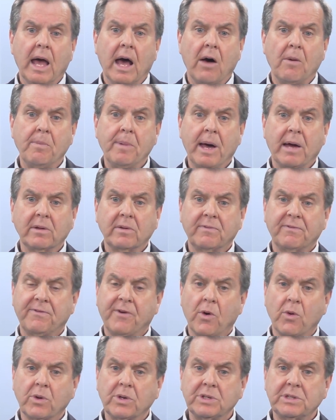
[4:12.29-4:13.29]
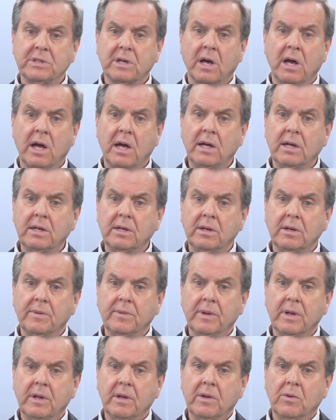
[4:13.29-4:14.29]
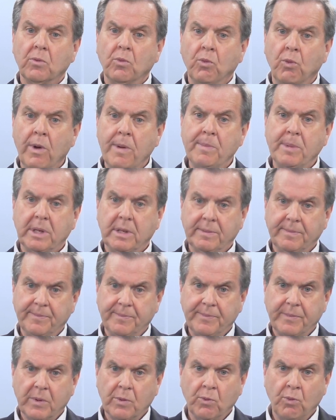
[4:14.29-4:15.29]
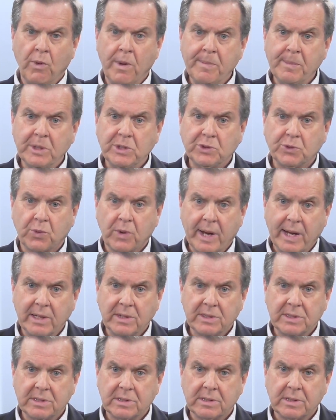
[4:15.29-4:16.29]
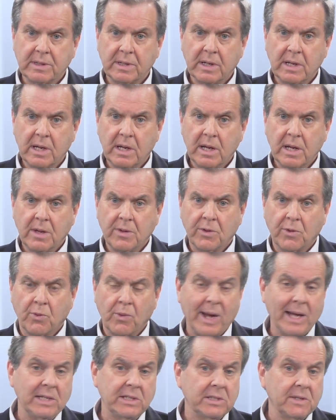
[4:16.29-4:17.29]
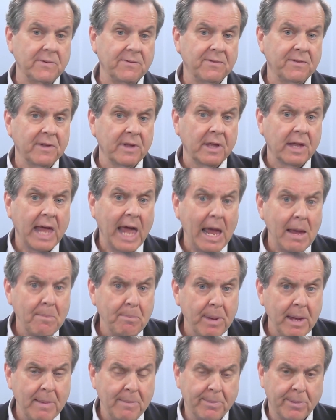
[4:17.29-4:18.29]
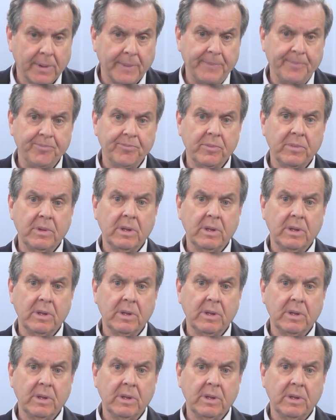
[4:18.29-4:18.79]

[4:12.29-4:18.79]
How about focus on women, women's rights, the rights of the gay people?